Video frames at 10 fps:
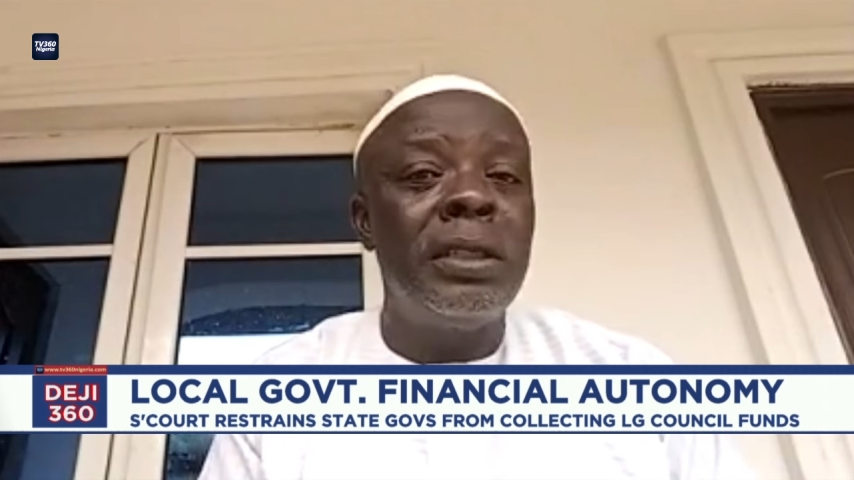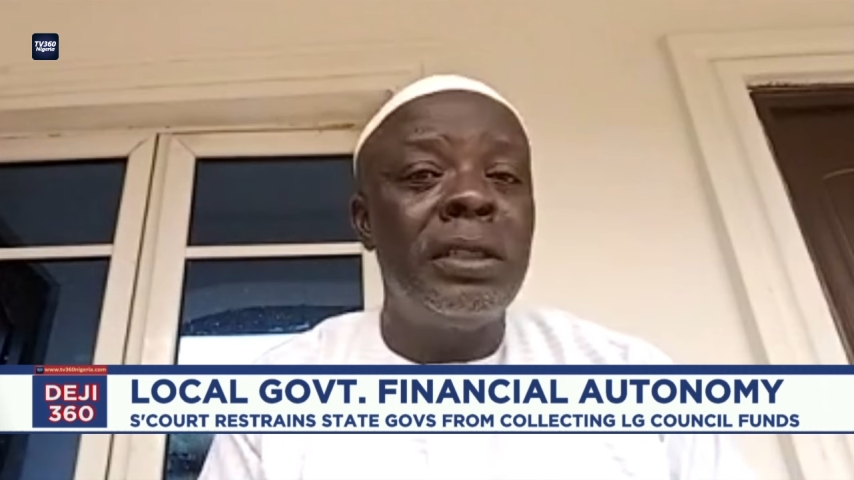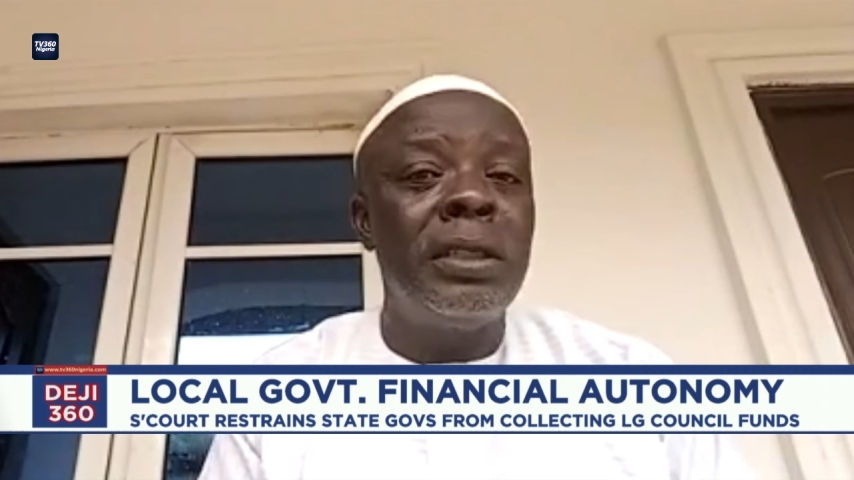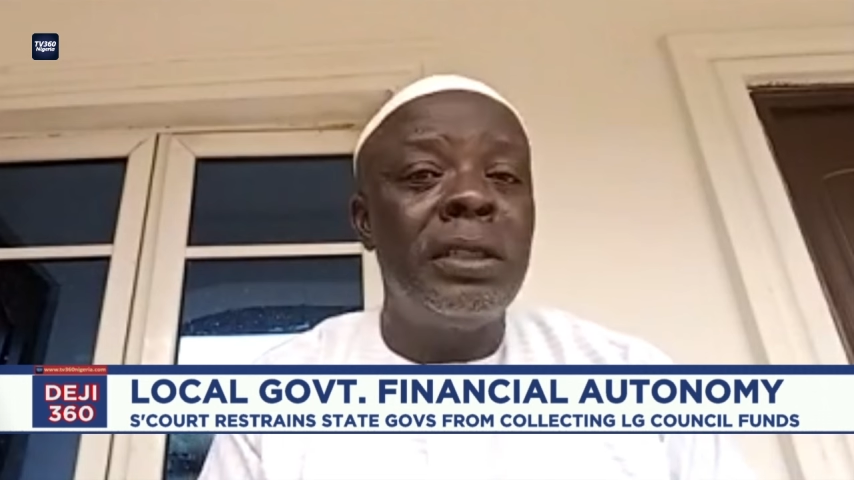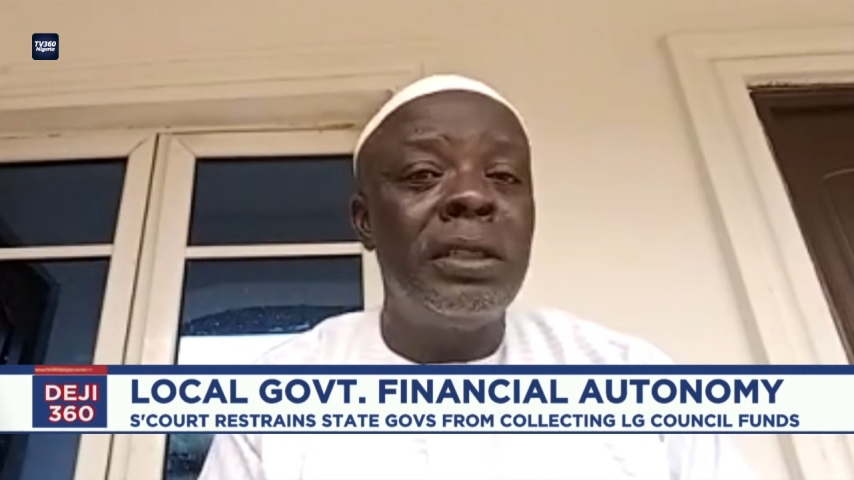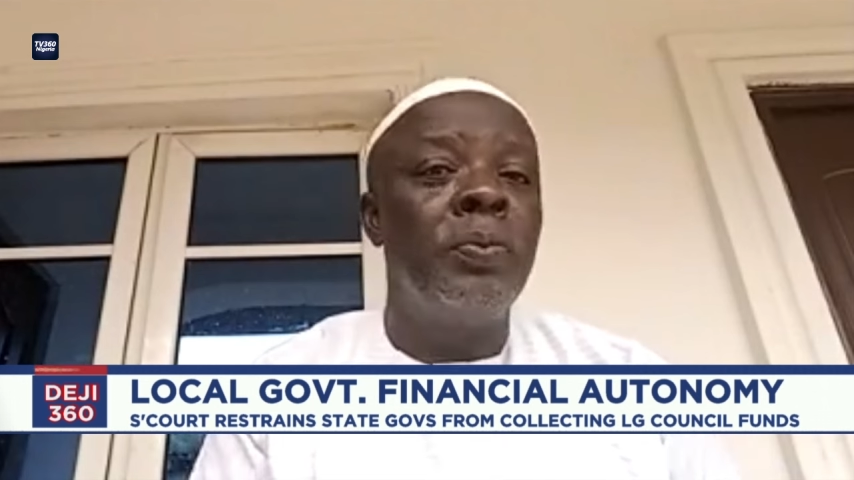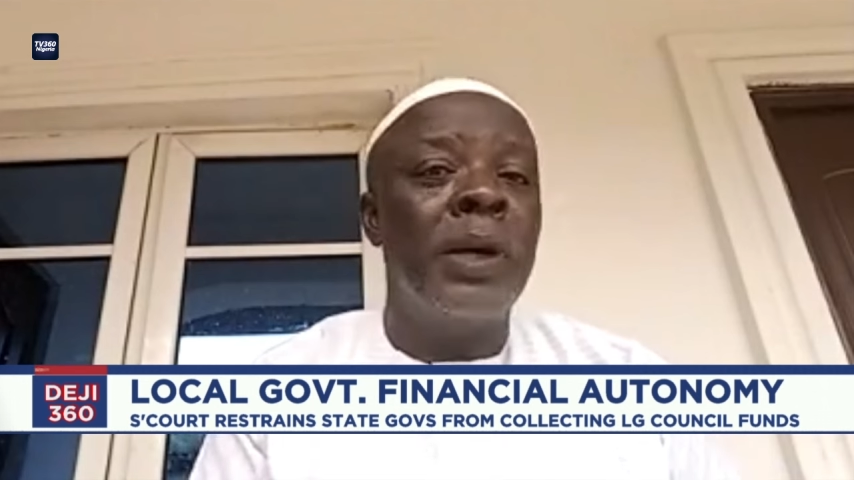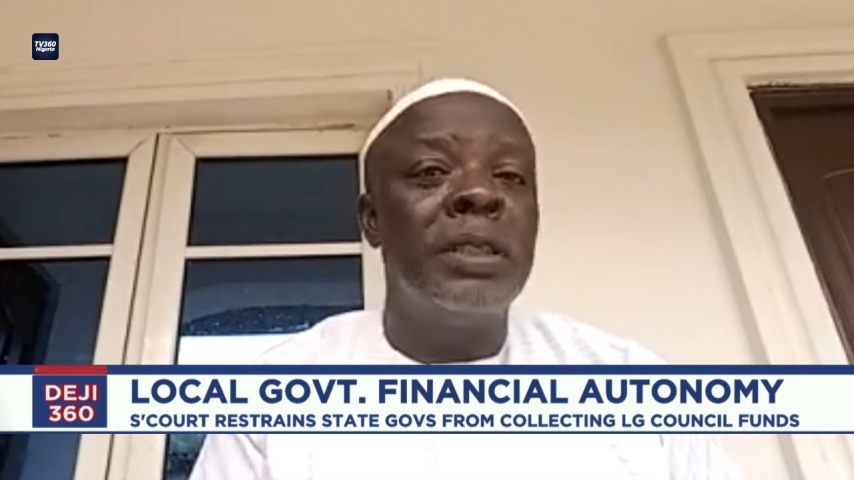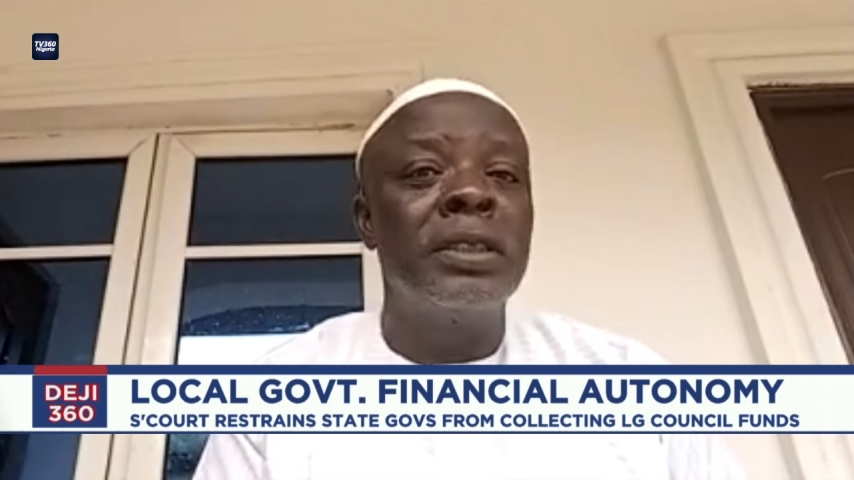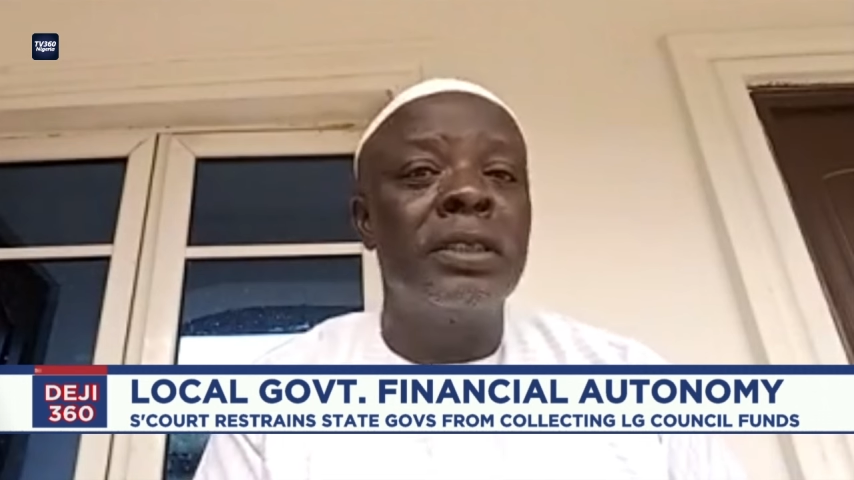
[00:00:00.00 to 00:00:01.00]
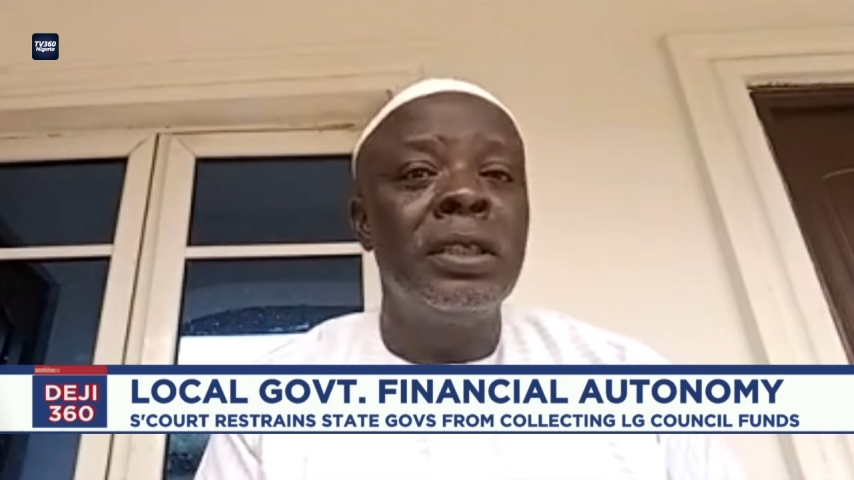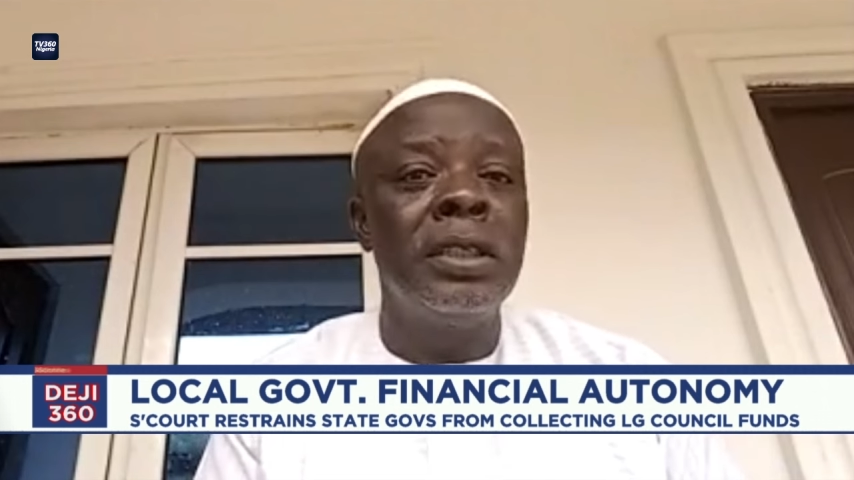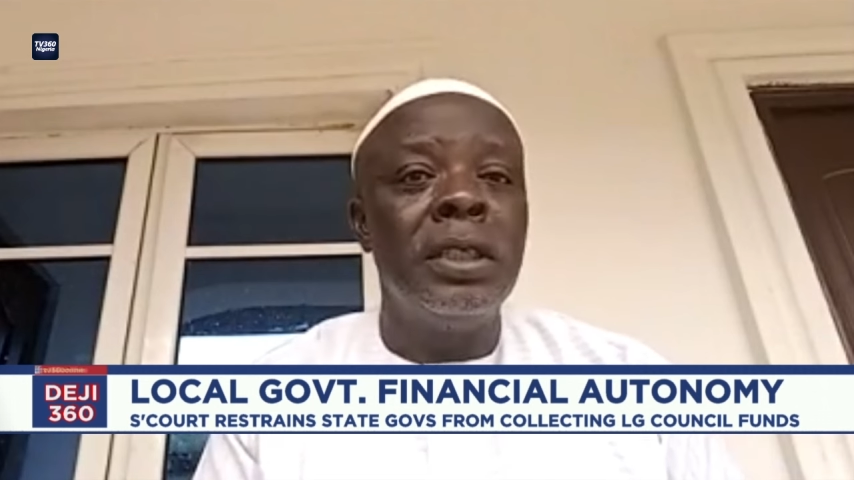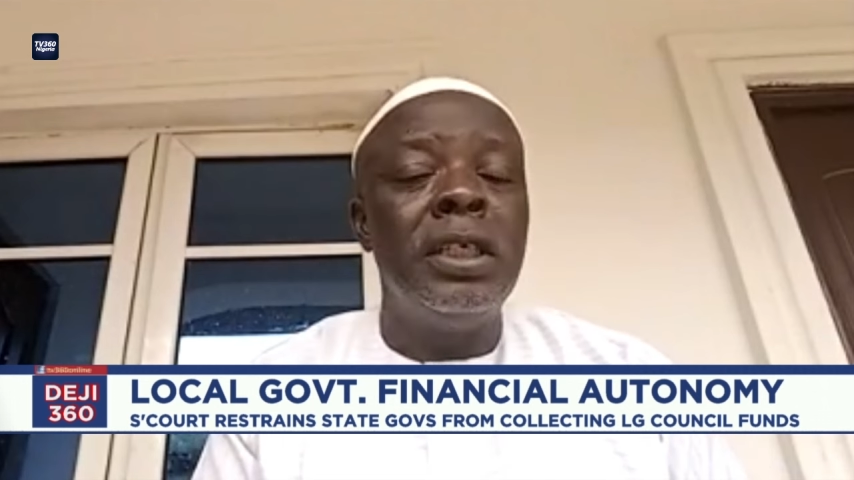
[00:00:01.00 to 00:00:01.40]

in each of the political parties.